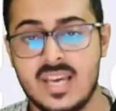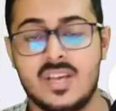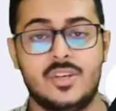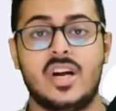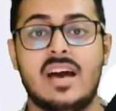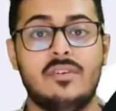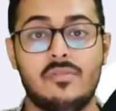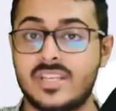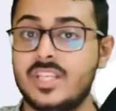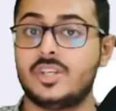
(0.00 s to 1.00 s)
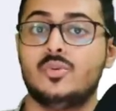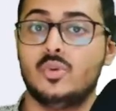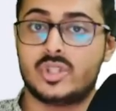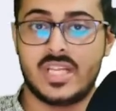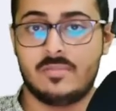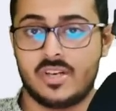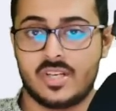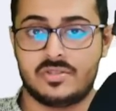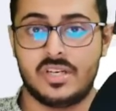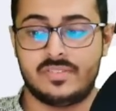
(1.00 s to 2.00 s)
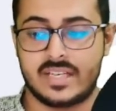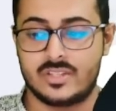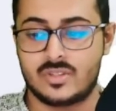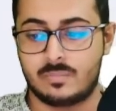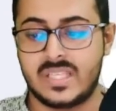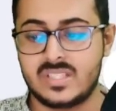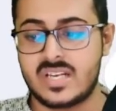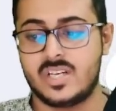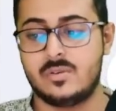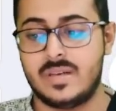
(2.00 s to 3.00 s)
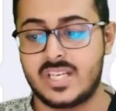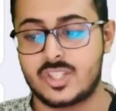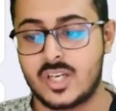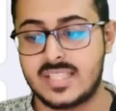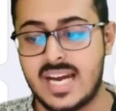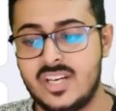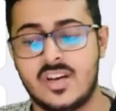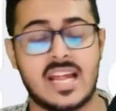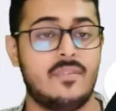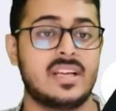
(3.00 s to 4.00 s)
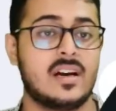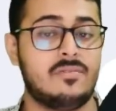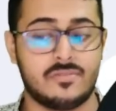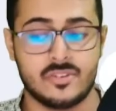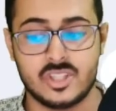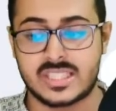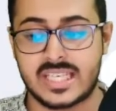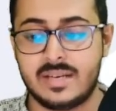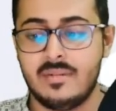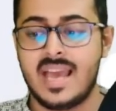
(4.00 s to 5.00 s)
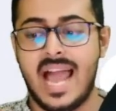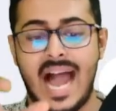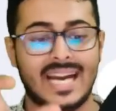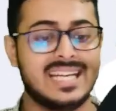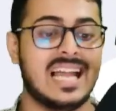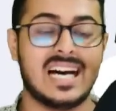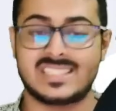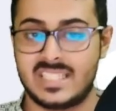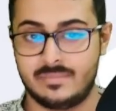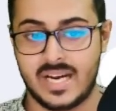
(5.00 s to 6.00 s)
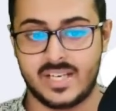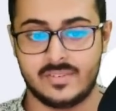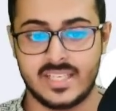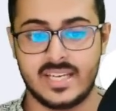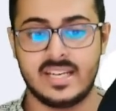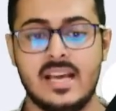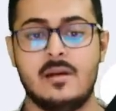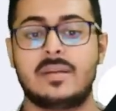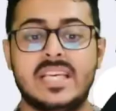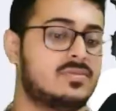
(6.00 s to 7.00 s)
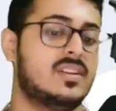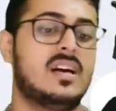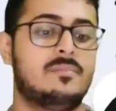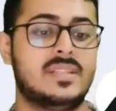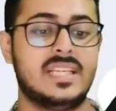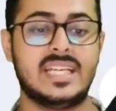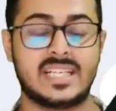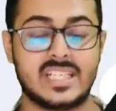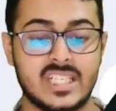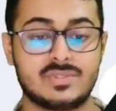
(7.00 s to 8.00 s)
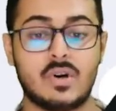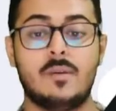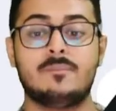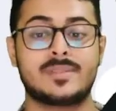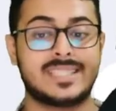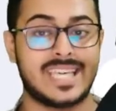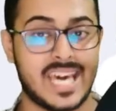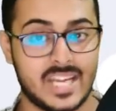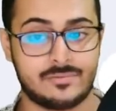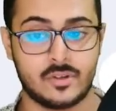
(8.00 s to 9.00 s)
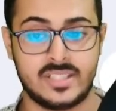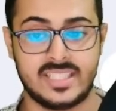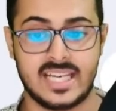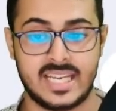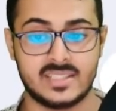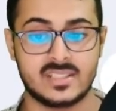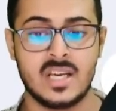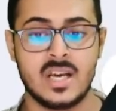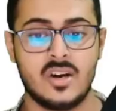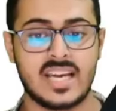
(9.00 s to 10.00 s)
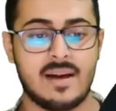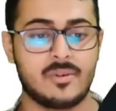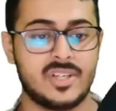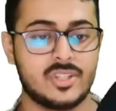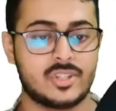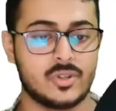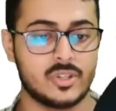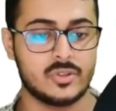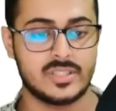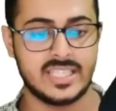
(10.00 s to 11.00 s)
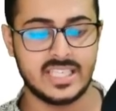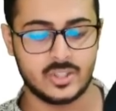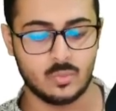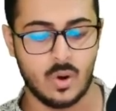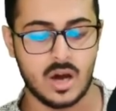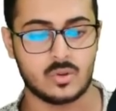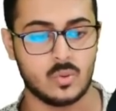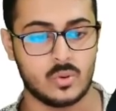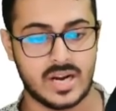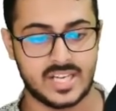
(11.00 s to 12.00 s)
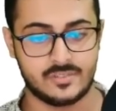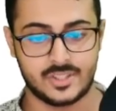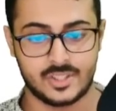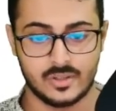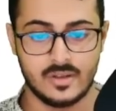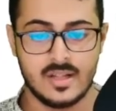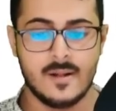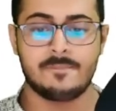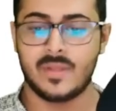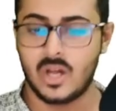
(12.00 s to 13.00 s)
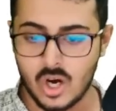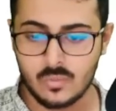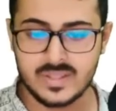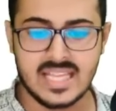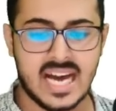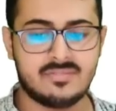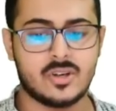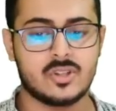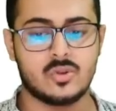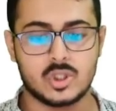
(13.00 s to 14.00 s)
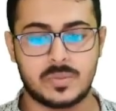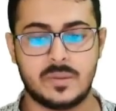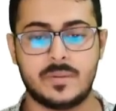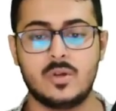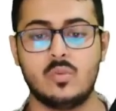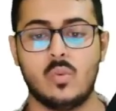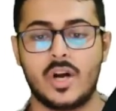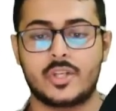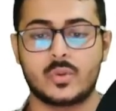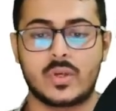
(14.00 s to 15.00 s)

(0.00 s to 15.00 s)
you cannot have a very huge name on your certificate. So please try to make sure that you are having a first name and a last name right over there. Please fill up the attendance form carefully, guys. Okay, I'm going to show you the QR code right over here. Along with that, for those people who want to